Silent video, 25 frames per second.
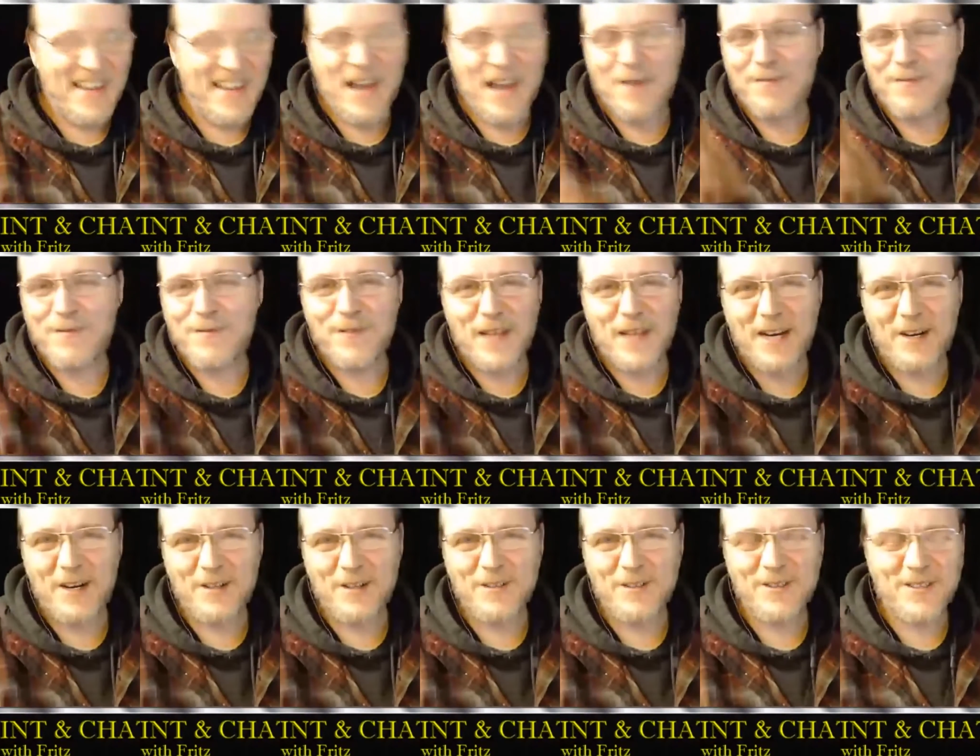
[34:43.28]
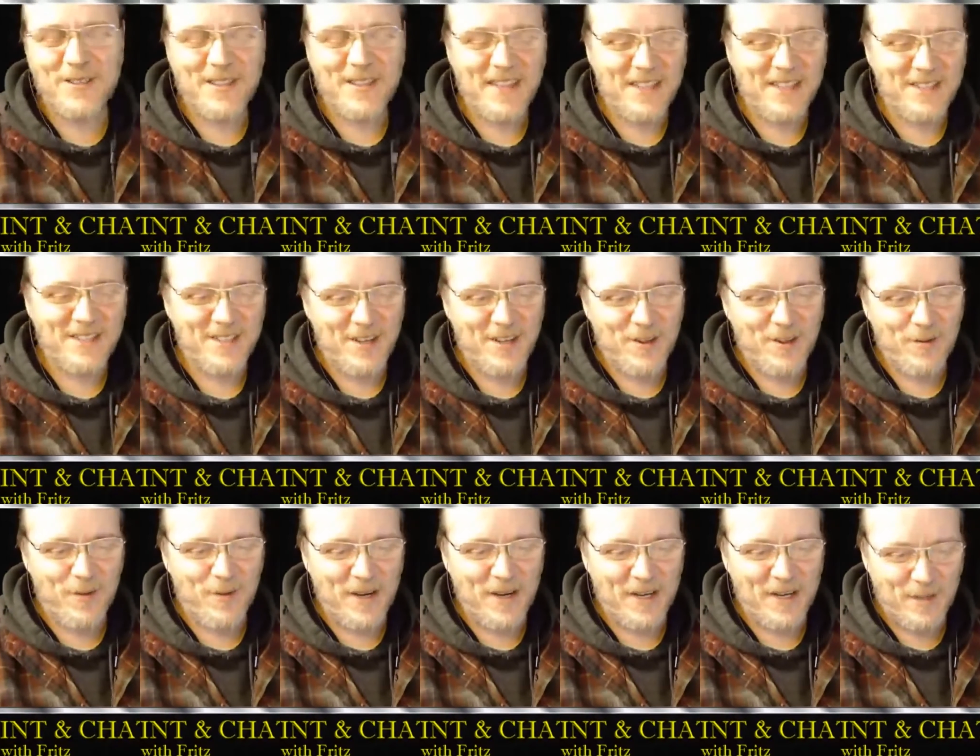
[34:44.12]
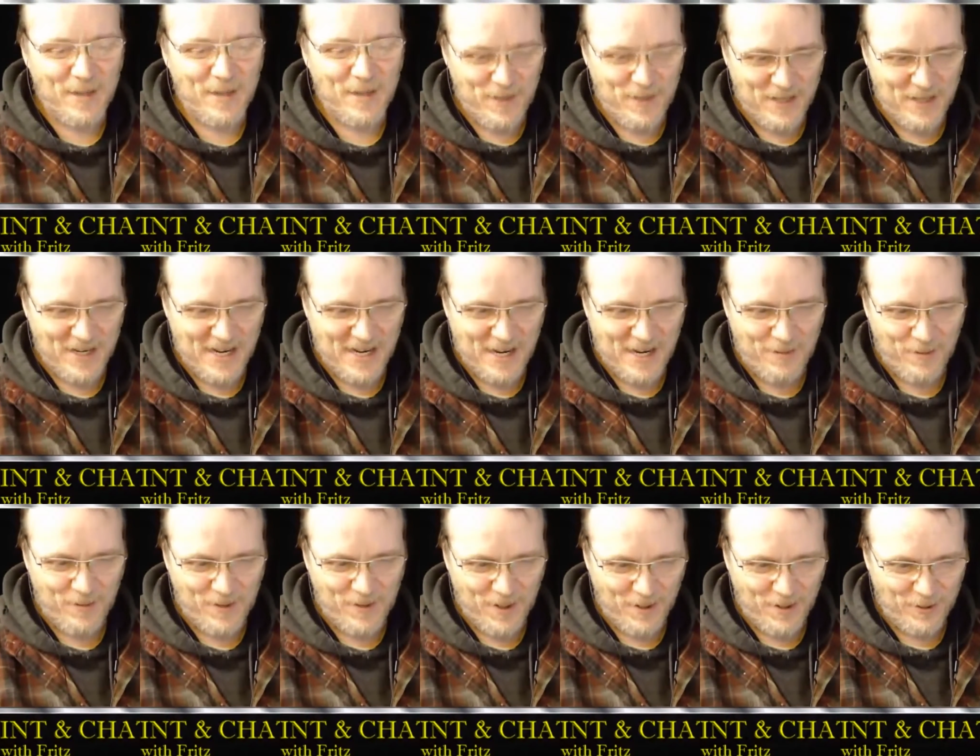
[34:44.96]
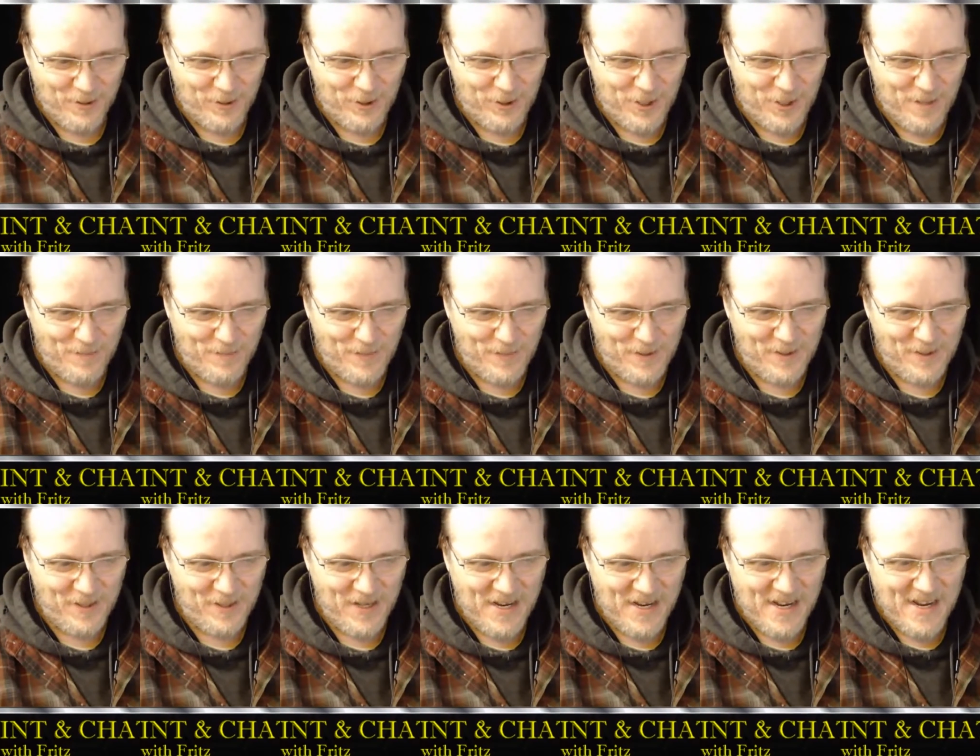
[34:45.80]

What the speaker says: Yeah, flares. That's another way to communicate with other ships.